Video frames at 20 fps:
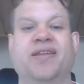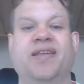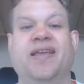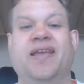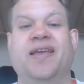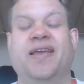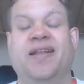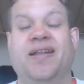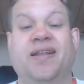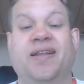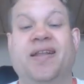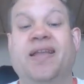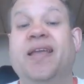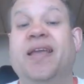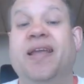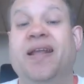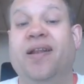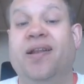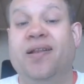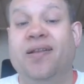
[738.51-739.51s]

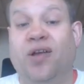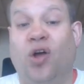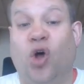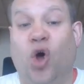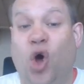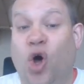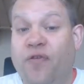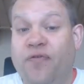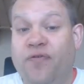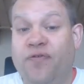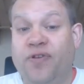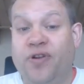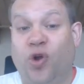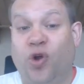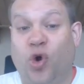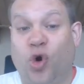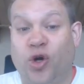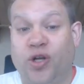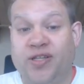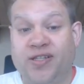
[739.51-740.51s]
in often
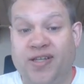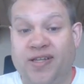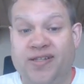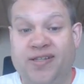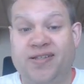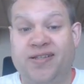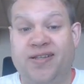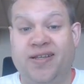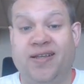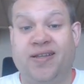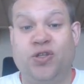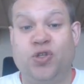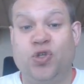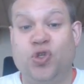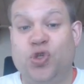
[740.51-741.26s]
artistic,